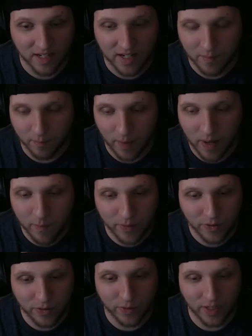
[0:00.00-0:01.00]
my
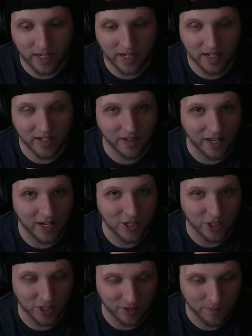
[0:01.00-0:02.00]
MP3
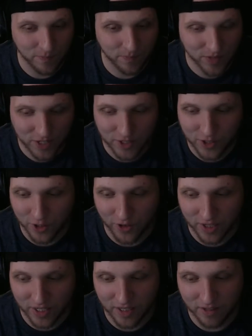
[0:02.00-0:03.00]
collection
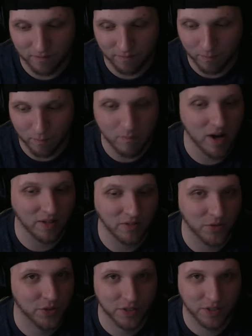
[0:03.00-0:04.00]
took
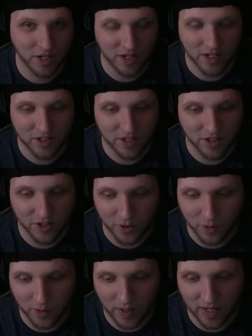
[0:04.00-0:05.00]
months to
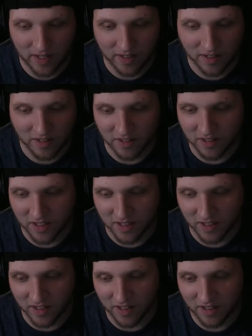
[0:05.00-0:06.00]
do, and
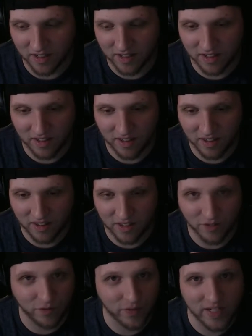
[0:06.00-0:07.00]
the
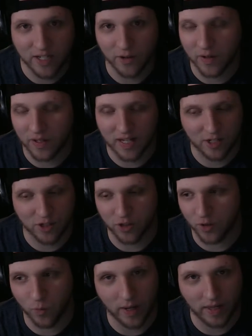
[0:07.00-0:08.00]
video collection took
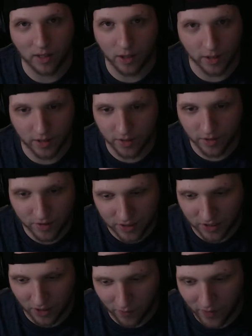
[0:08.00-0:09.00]
way longer.
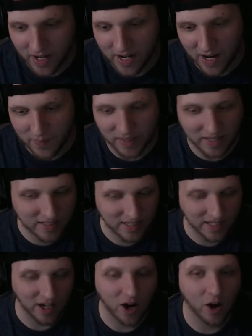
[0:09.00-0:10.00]
So I mean, it's like an
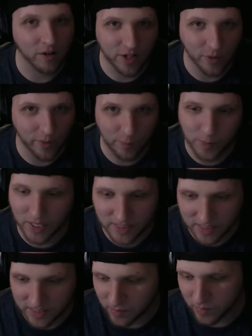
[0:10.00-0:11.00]
ongoing process.
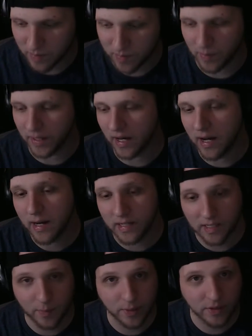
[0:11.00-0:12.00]
Sometimes I'm like, I need to
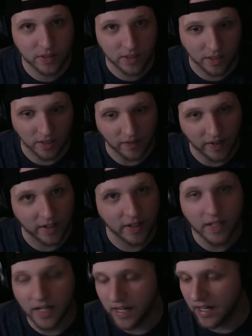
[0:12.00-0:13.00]
put this on there.
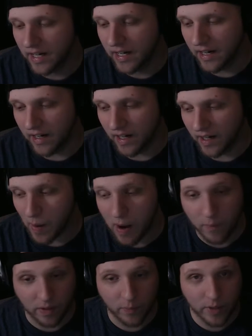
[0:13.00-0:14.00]
I want
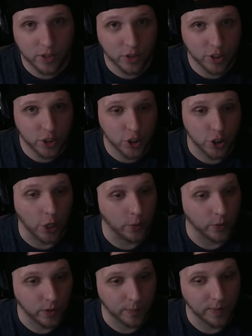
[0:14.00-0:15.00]
to watch this show, so
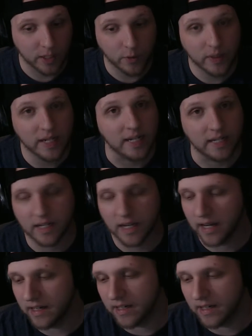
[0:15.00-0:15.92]
I'm gonna go get it. And